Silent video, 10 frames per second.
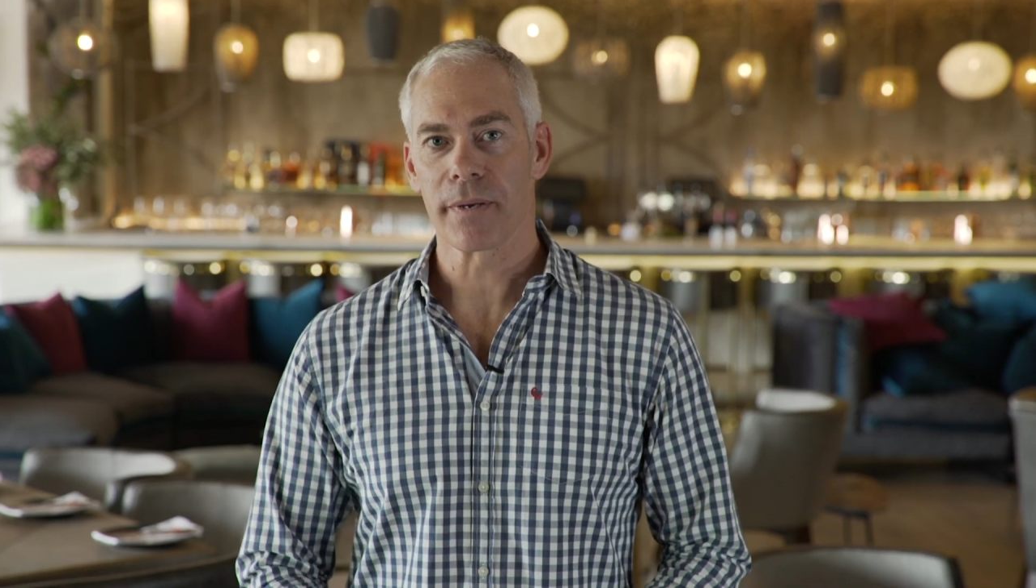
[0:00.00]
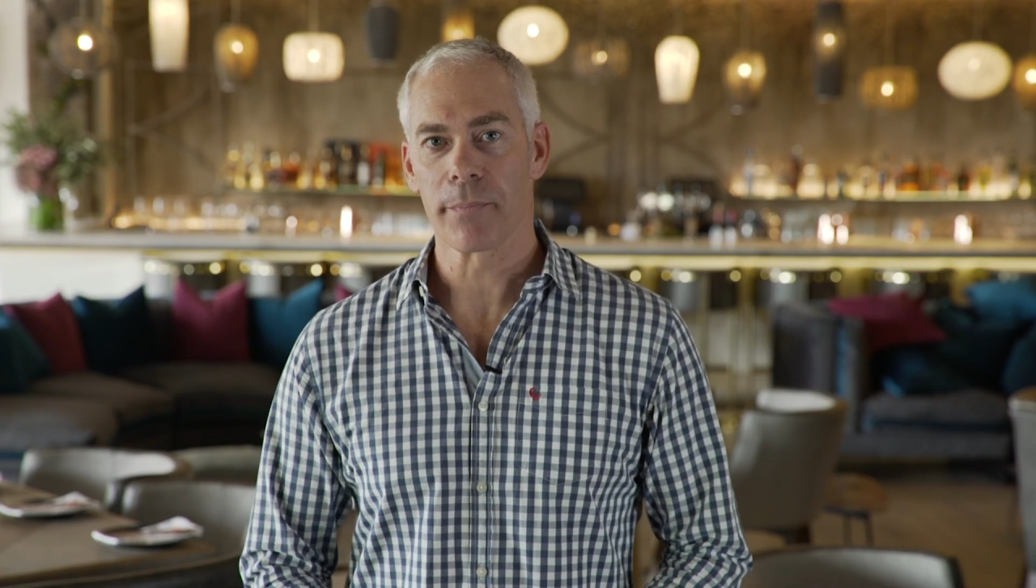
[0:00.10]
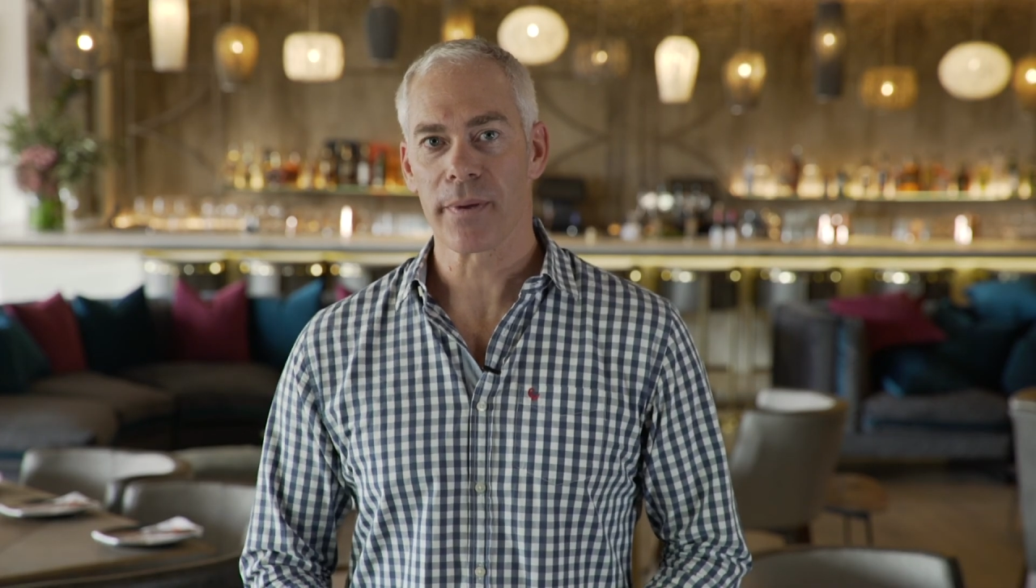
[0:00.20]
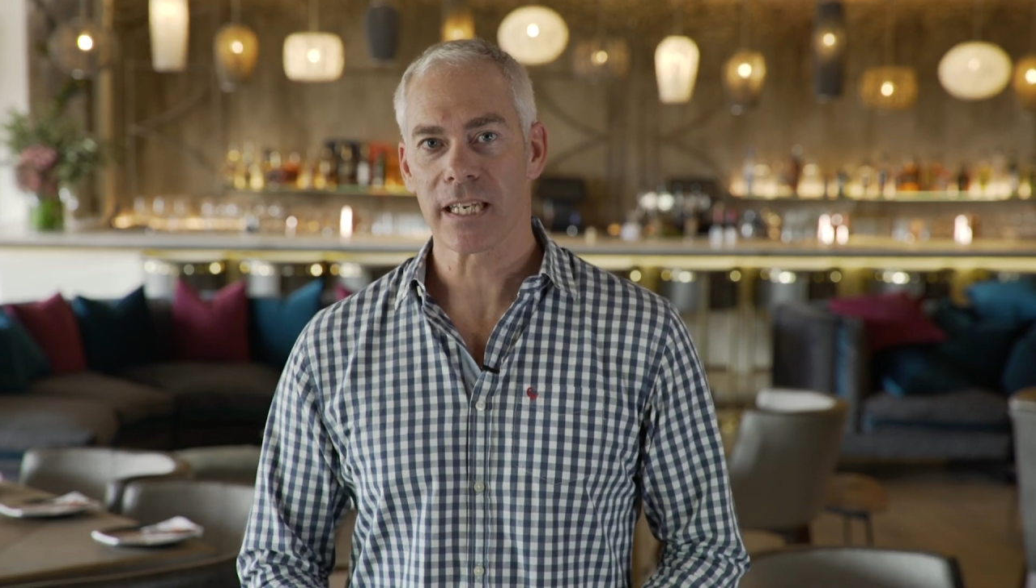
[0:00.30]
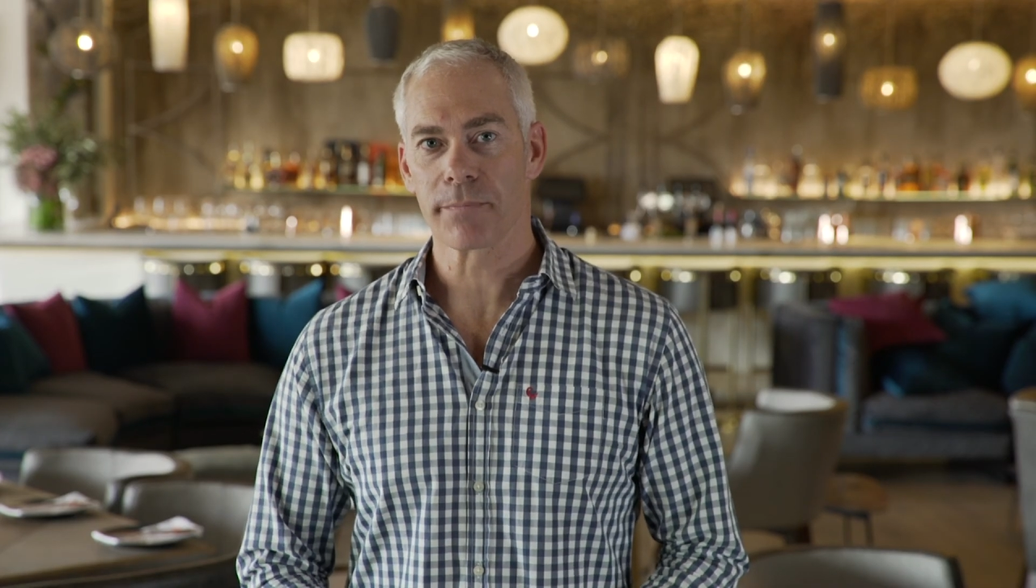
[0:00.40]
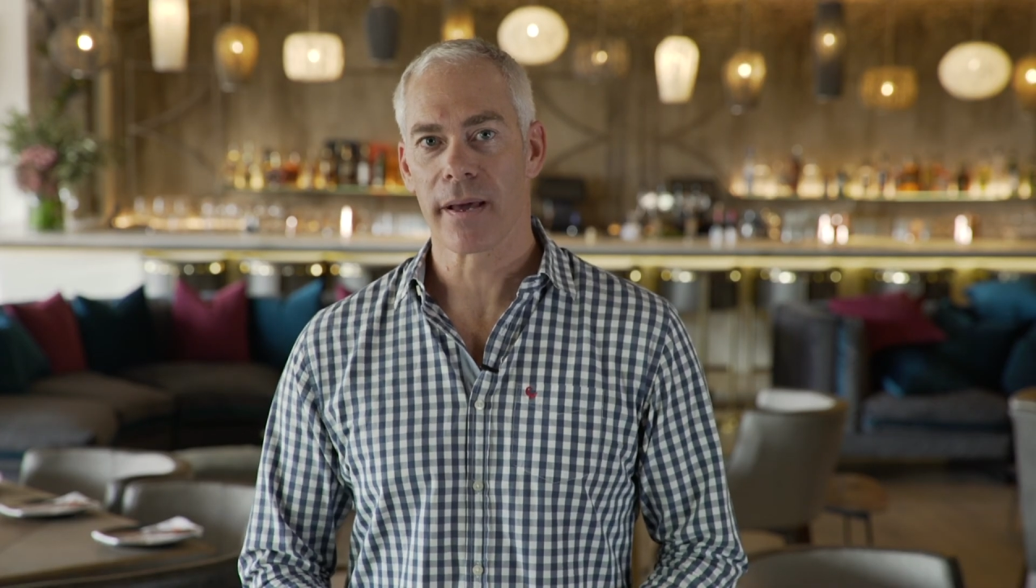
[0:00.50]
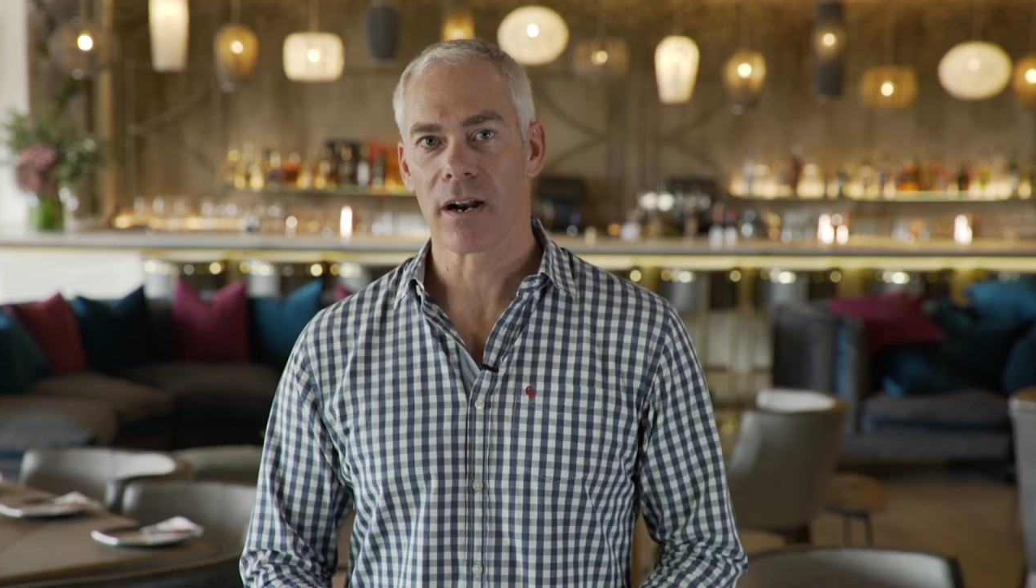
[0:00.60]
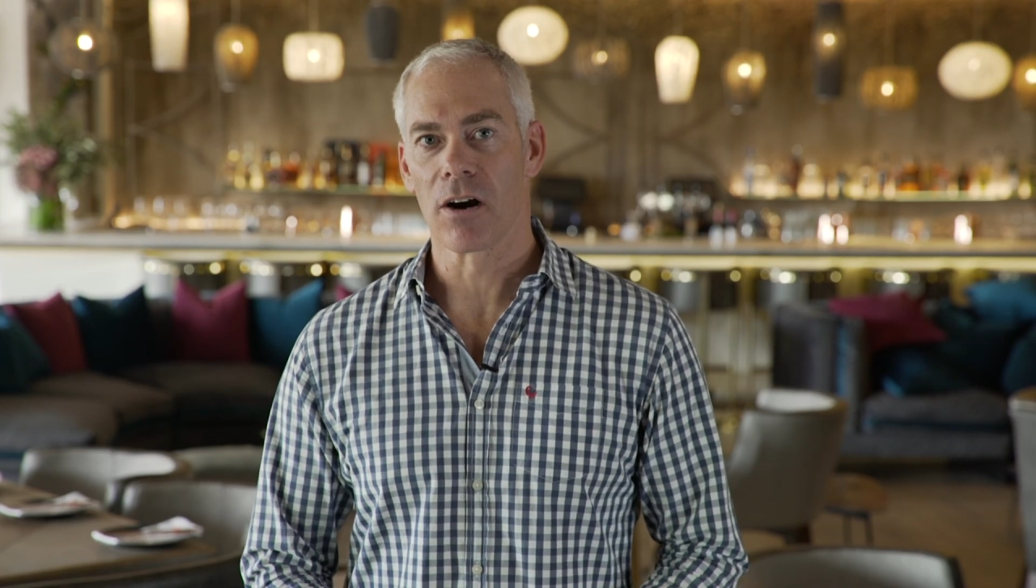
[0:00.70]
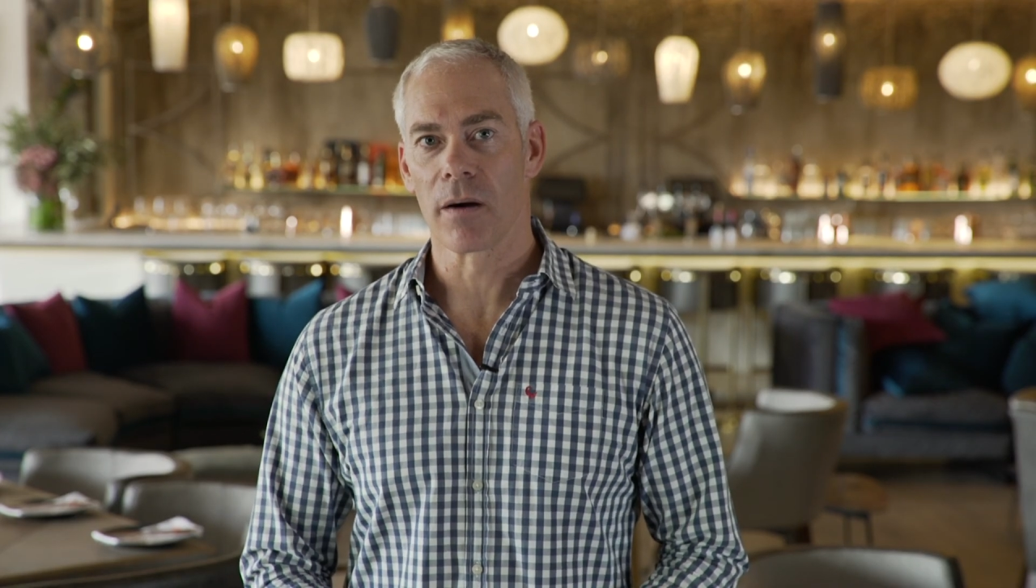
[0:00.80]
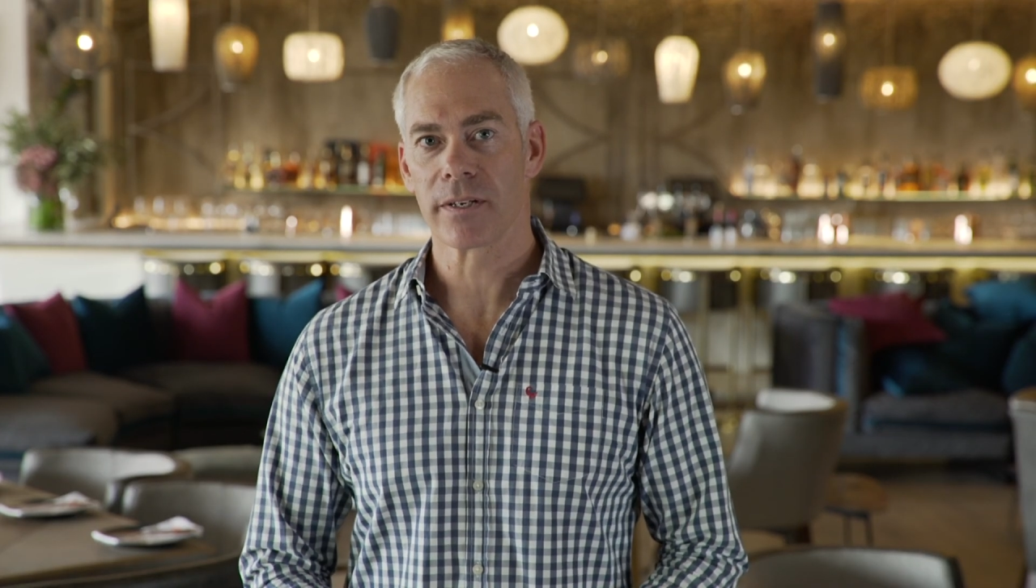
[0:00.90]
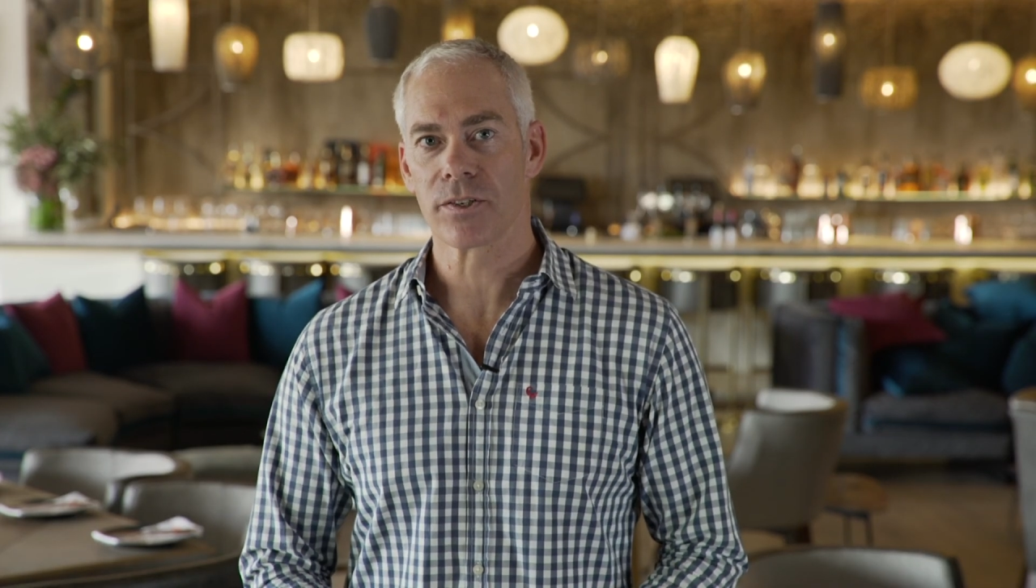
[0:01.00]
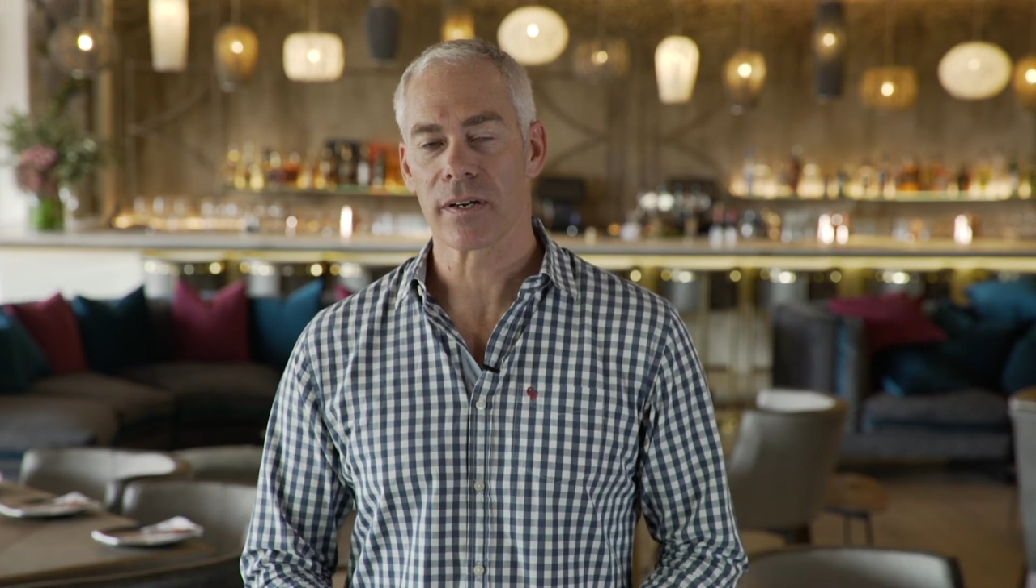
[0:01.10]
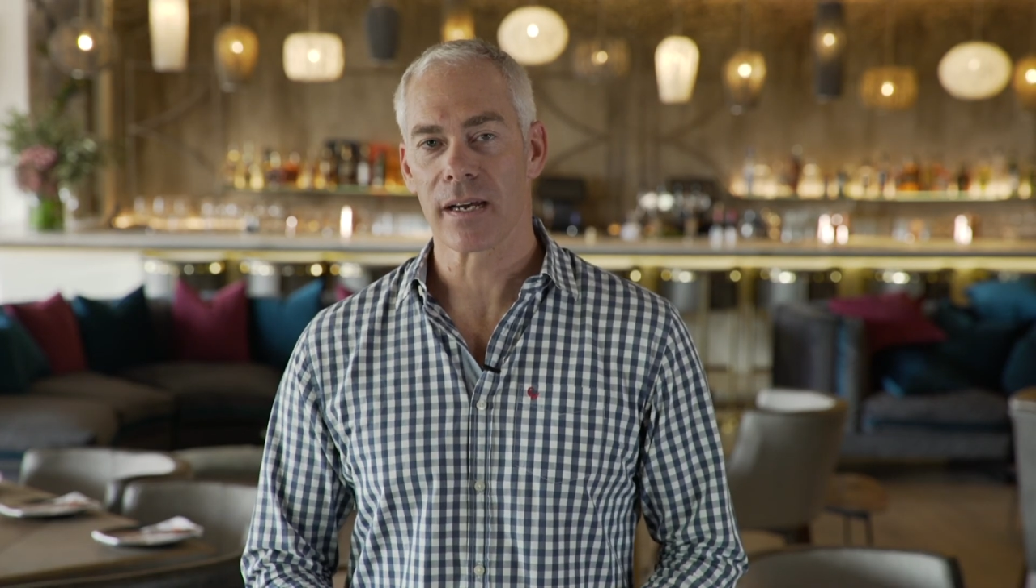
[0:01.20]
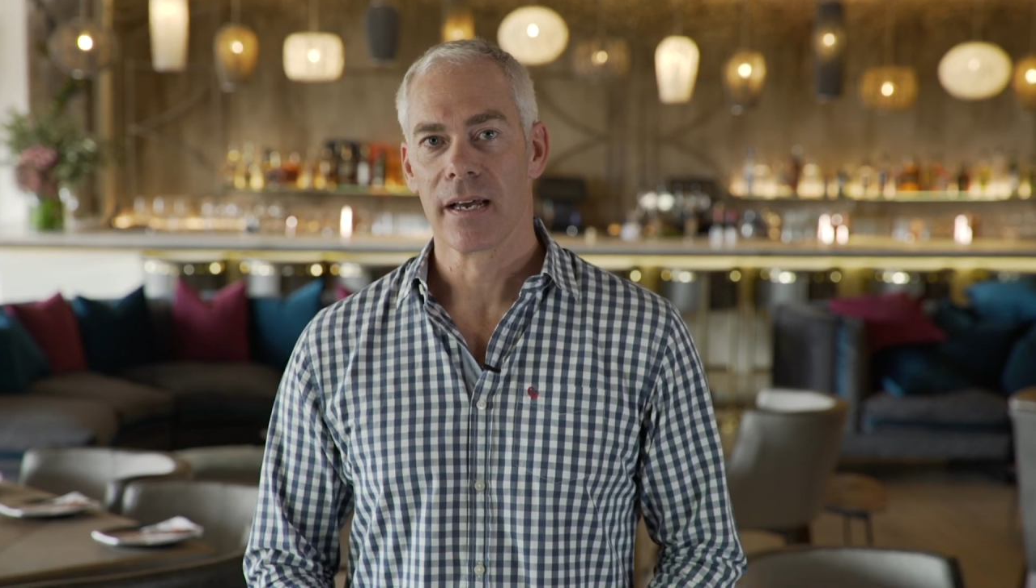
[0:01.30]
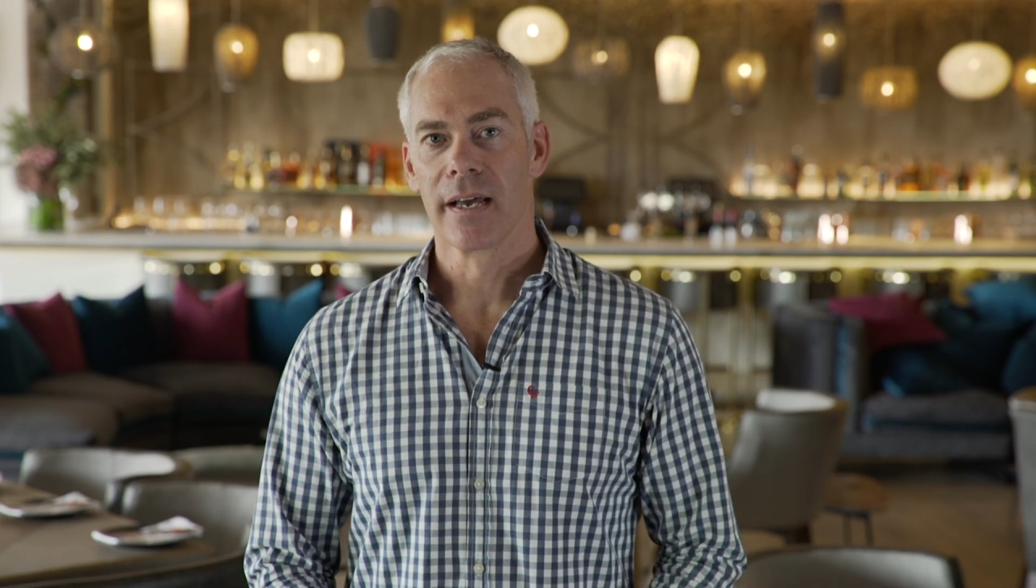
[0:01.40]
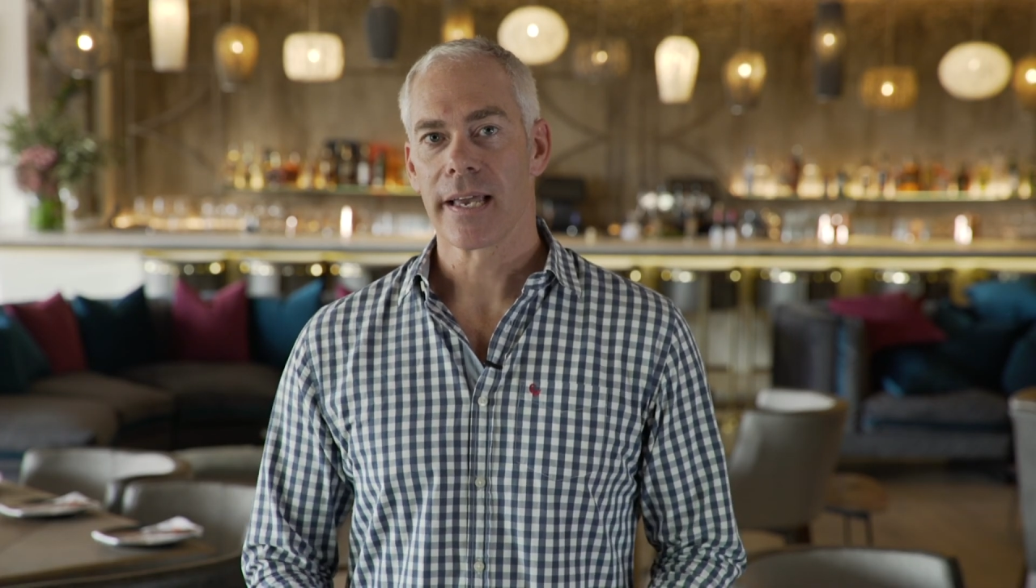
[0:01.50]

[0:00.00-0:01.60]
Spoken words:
PPS Panorama Tour